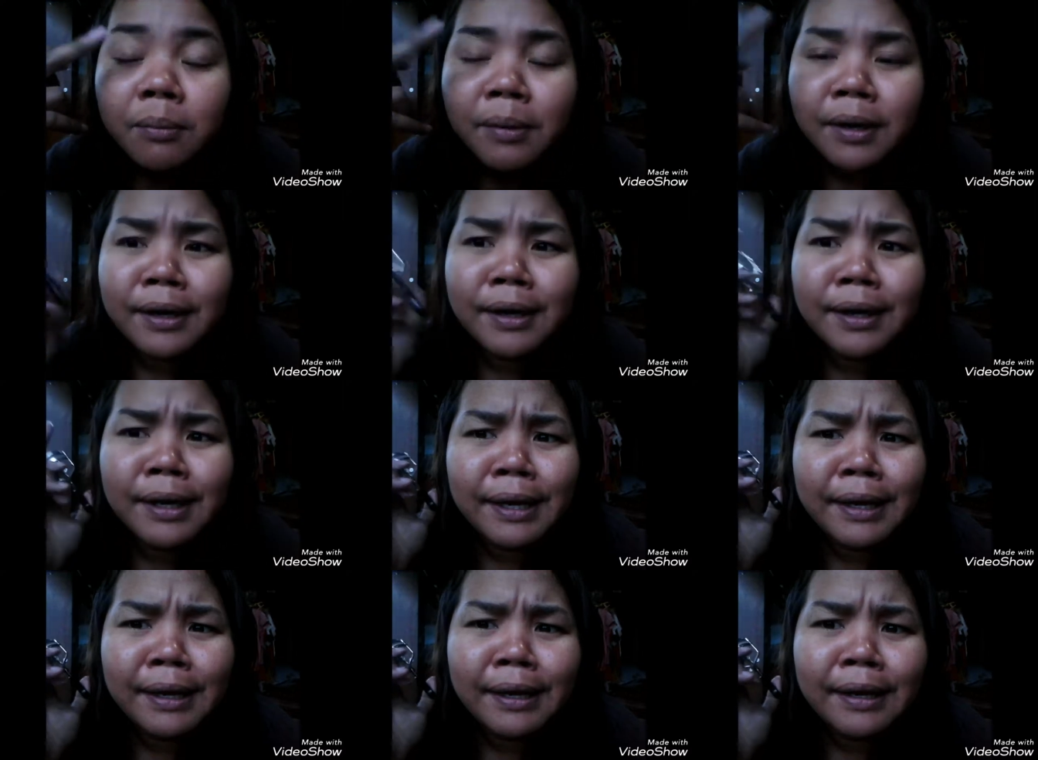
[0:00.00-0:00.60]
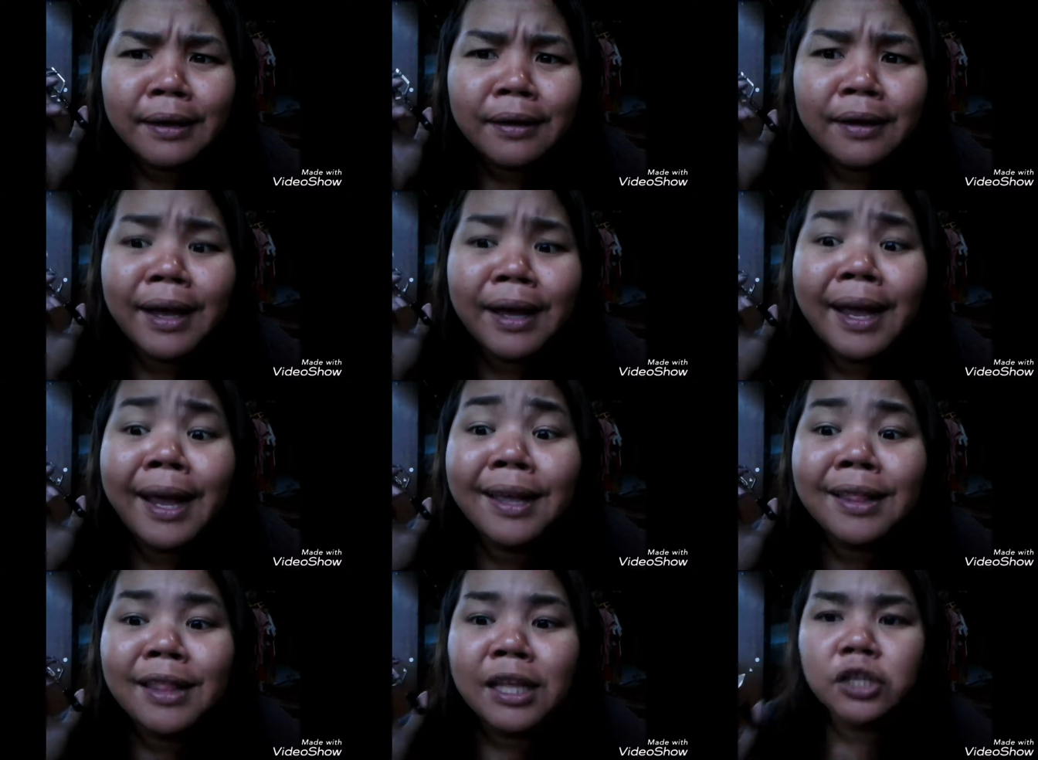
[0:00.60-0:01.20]

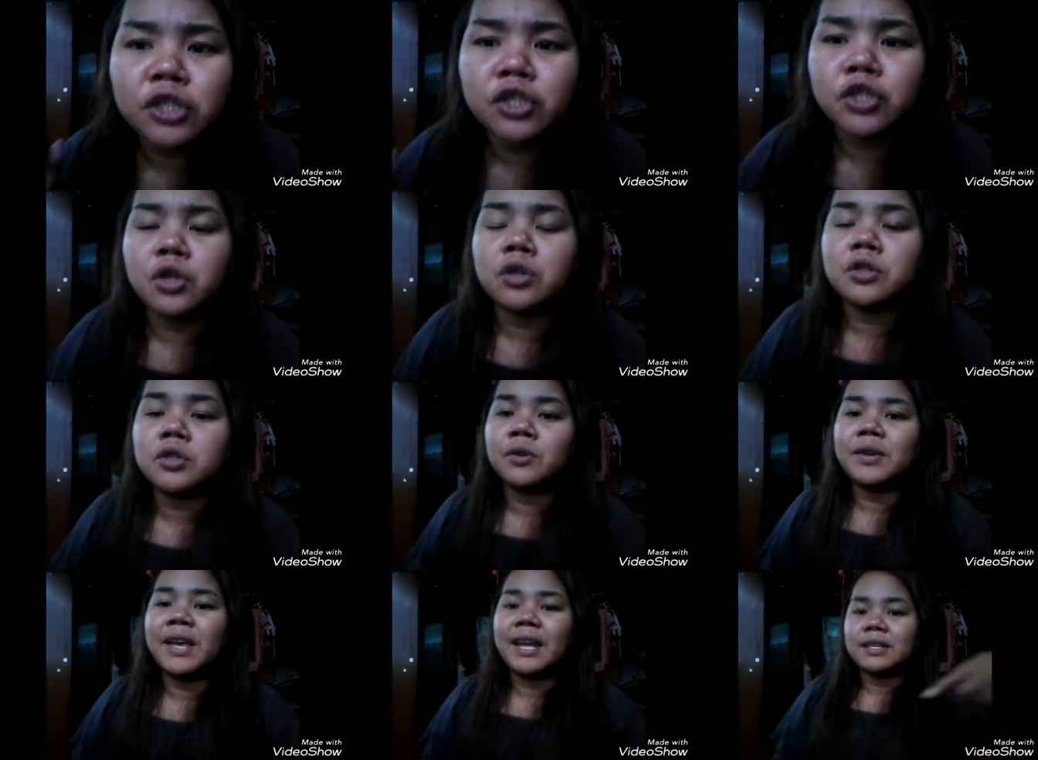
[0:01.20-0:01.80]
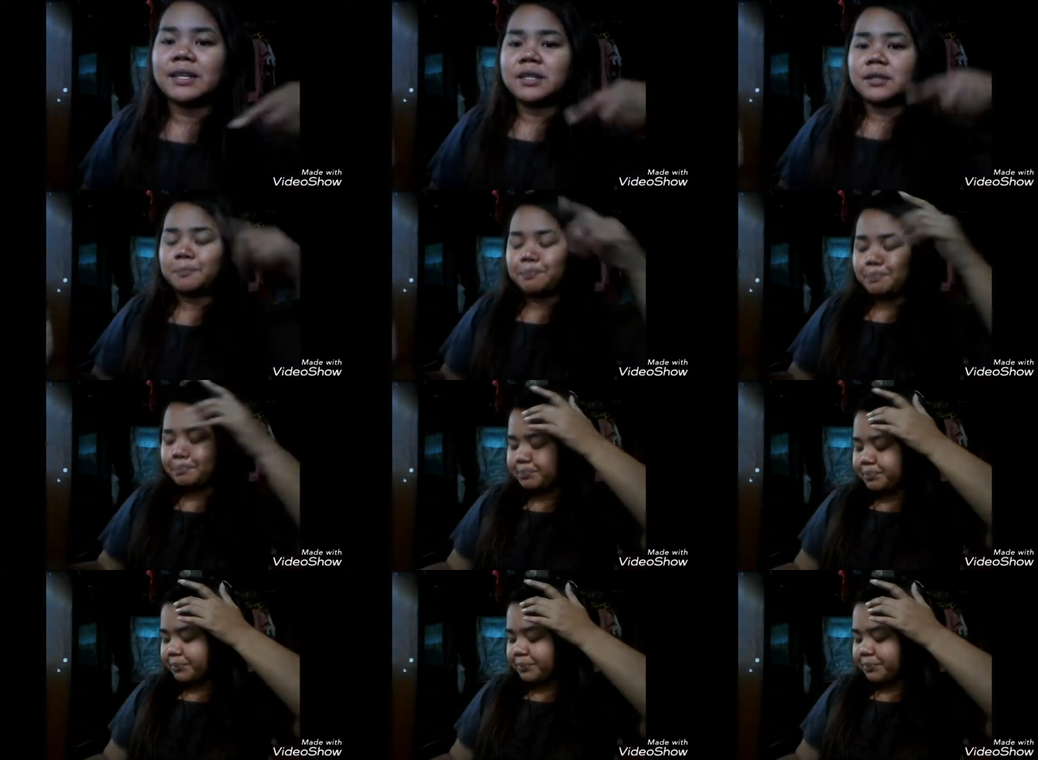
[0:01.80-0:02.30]
eyelash. So yes,